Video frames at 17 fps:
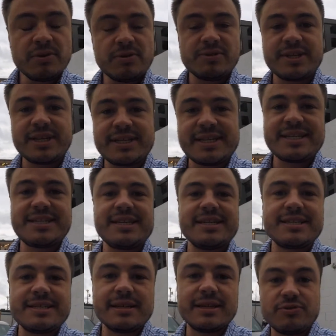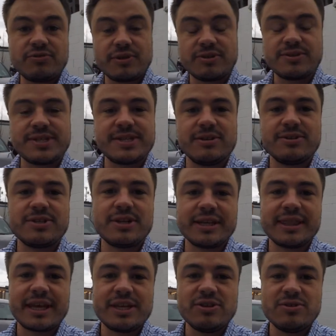They're also testing cylindrical cells
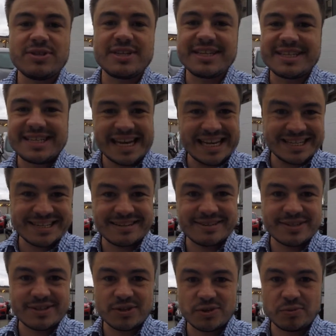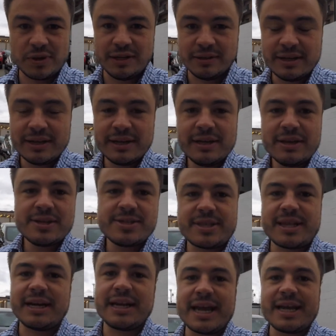like they use in Teslas as well,
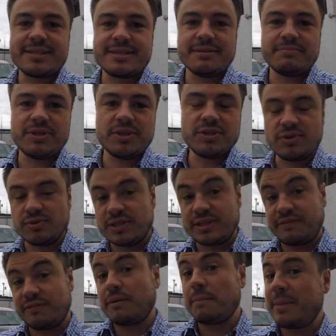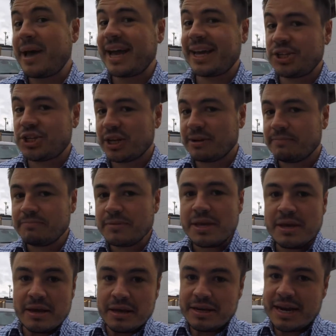so that allows them to do different packaging.
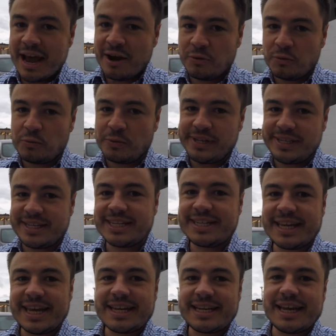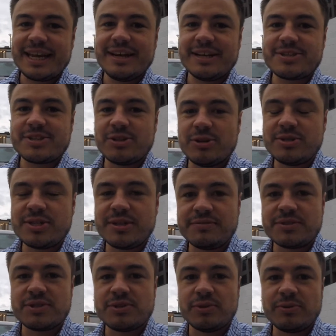Now, we did get an
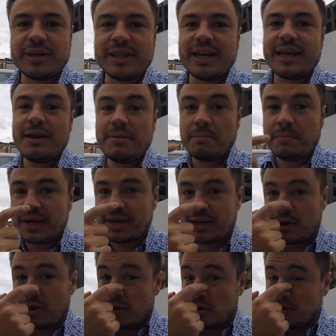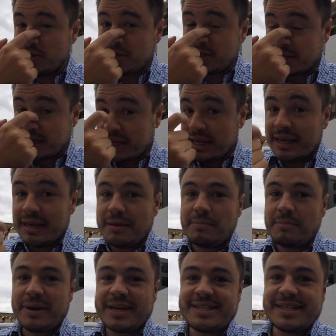exclusive story there because
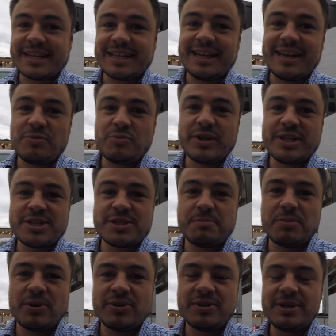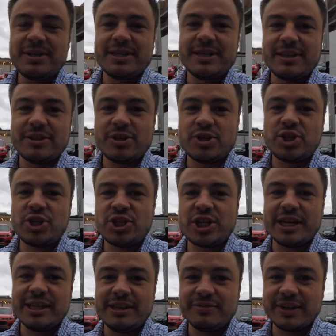basically we spotted the
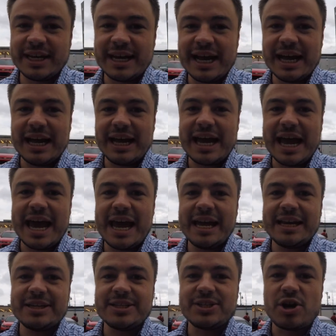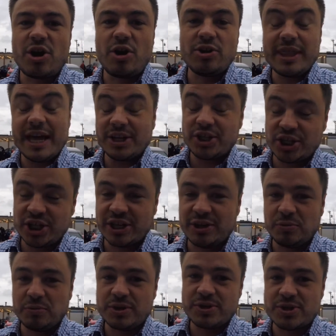shell of a car, and on that
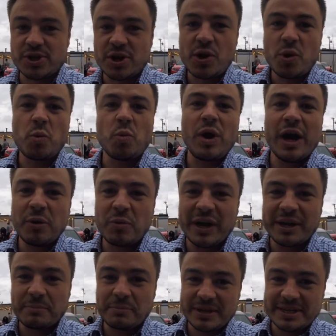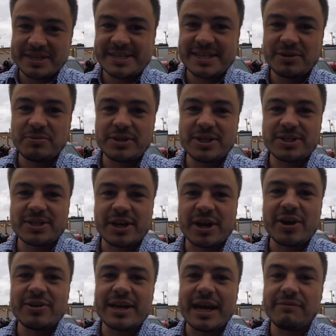shell was Y1BC, which is
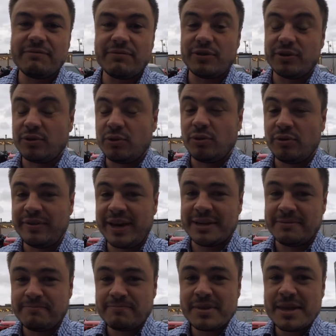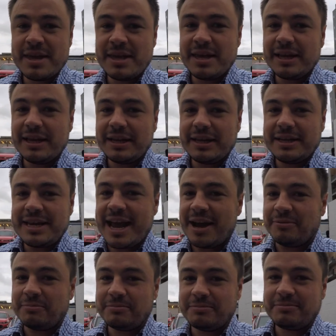the code name for a Corvette.
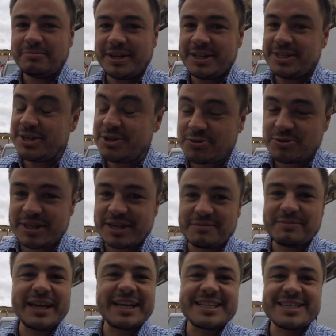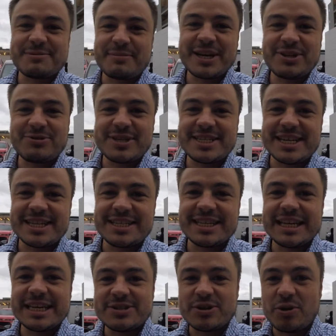Now, it's interesting because the battery
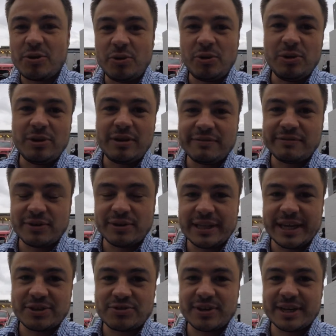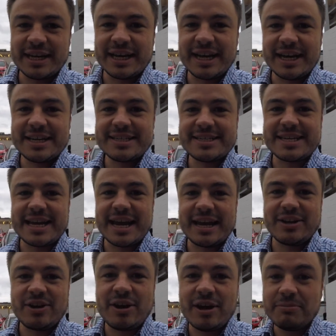centre is all for electric cars
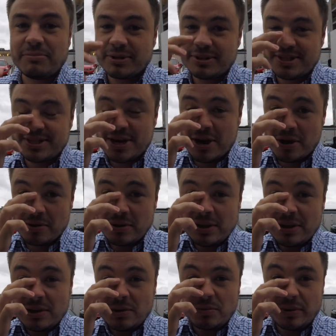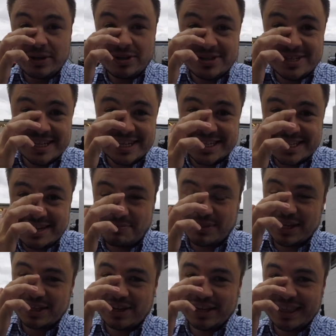and hybrids. So when you see
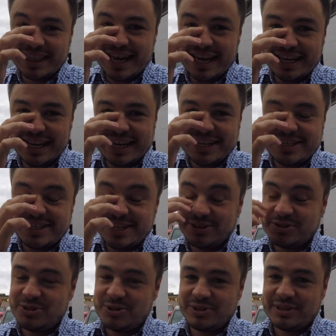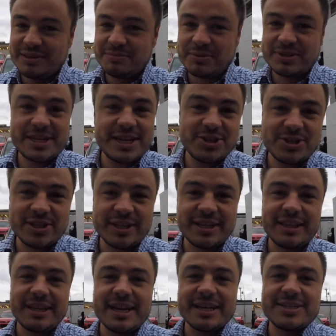something like that, it tells you that
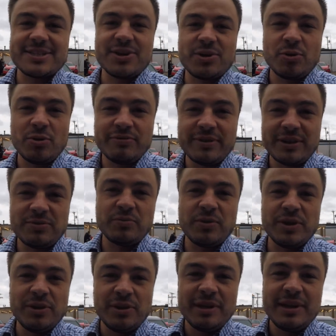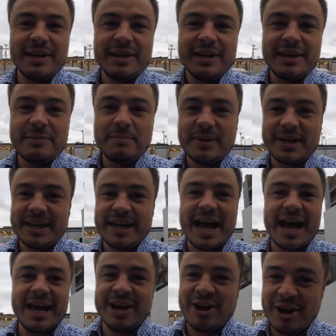potentially the next Corvette will
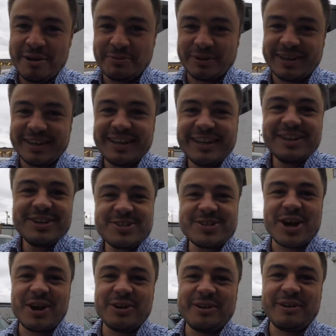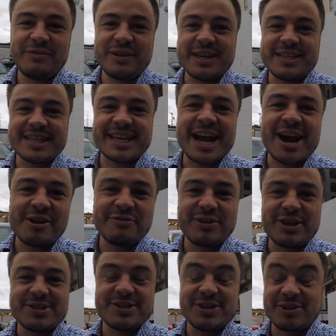be a hybrid. So if you head to
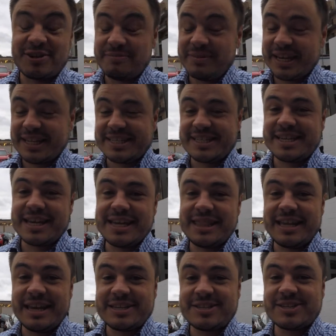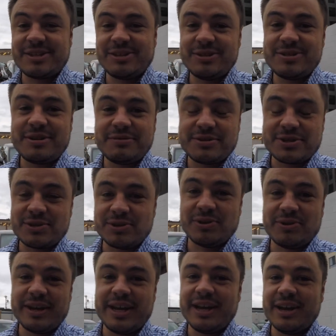caradvice.com, you can see the exclusive
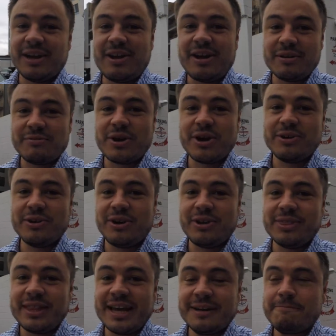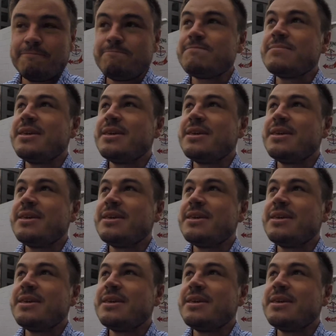story I wrote on that.